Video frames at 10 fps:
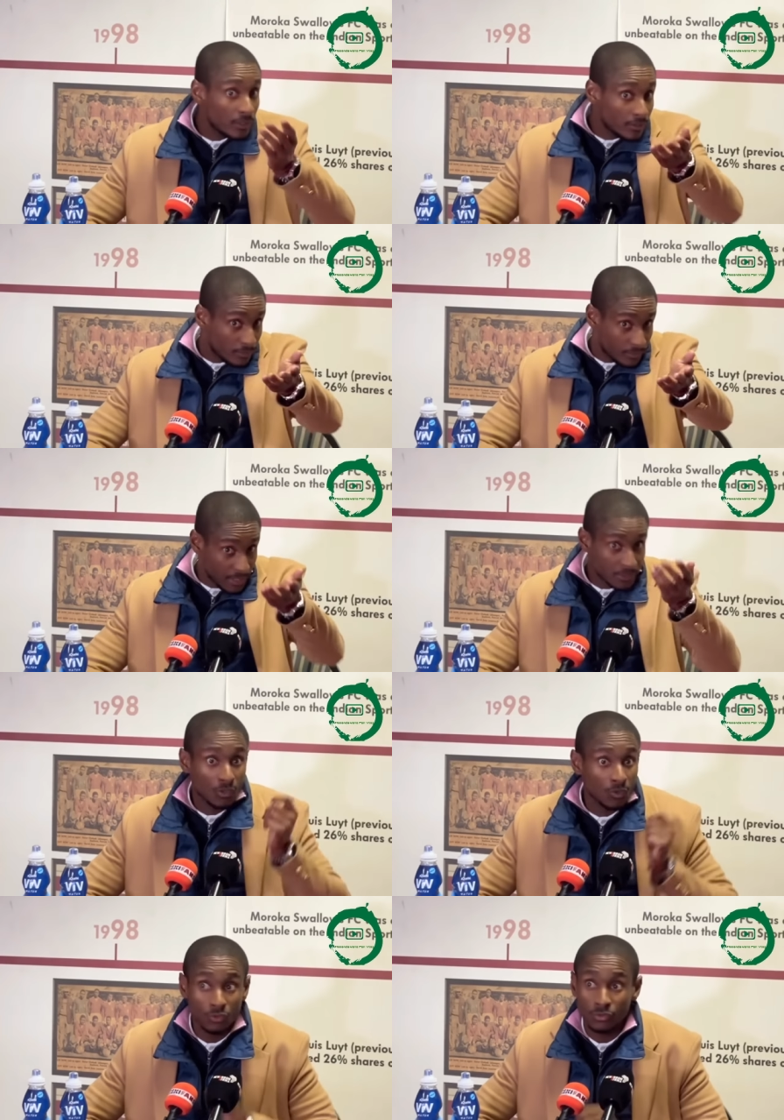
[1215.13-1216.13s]
Let's
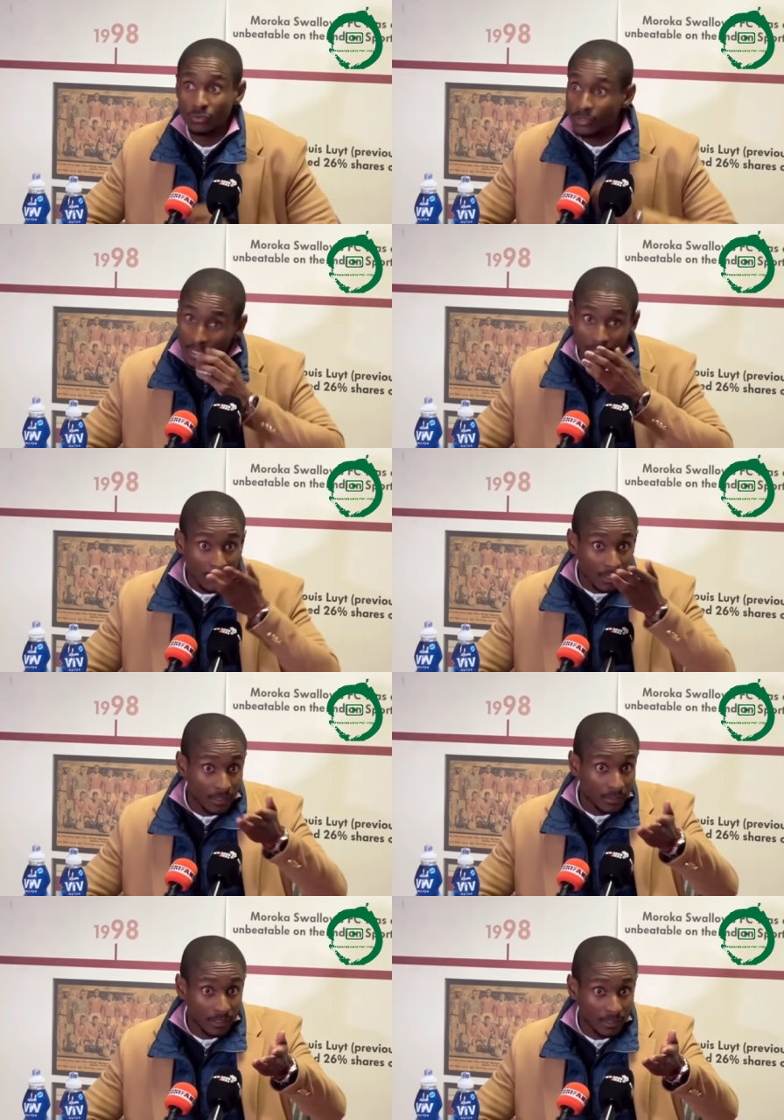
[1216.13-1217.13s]
go to the
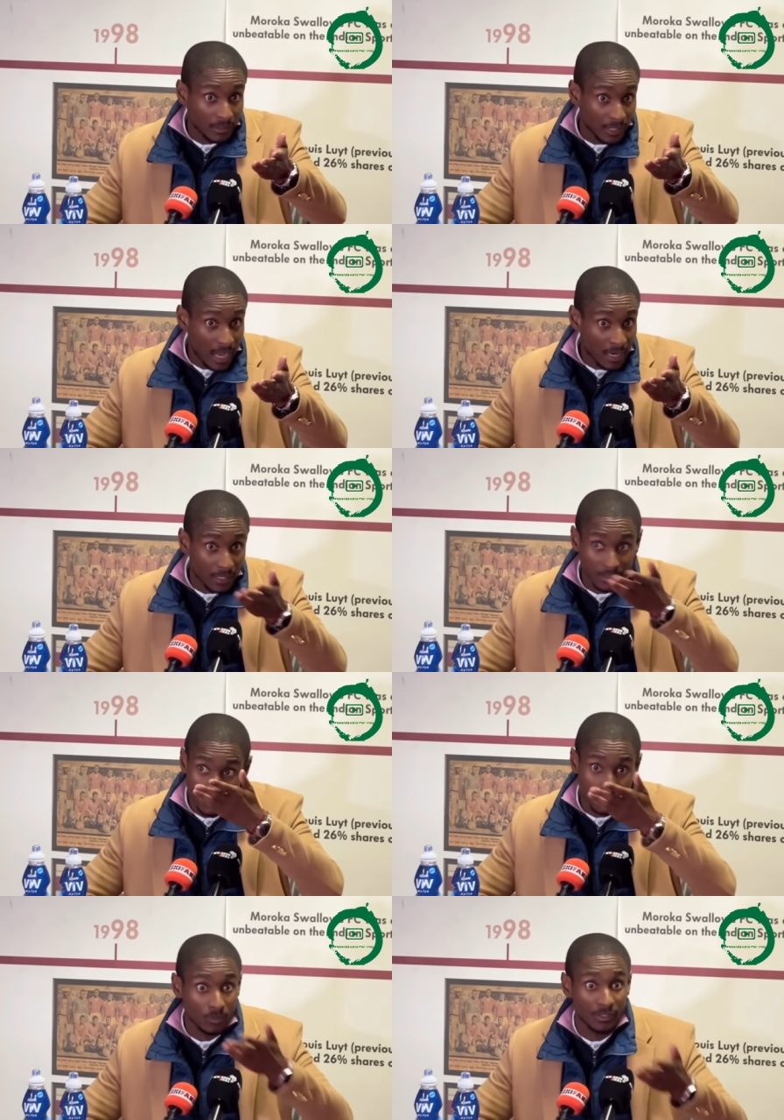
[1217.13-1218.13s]
the the, the Yanga
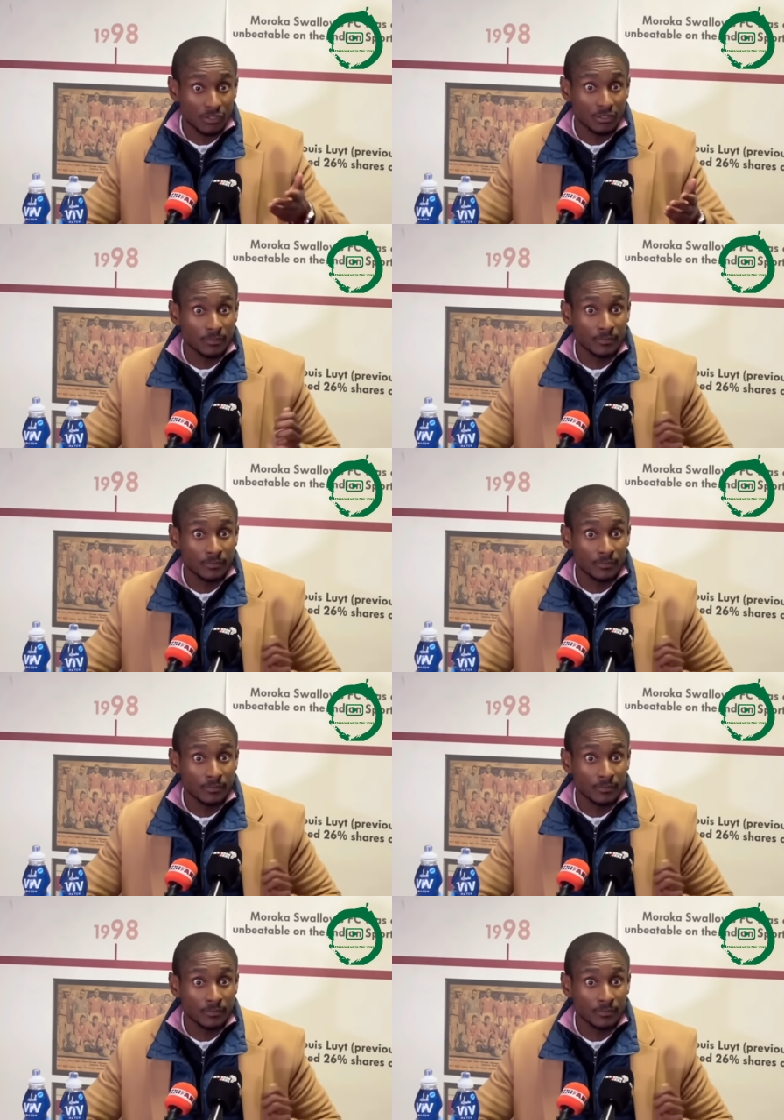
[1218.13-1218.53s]
situation,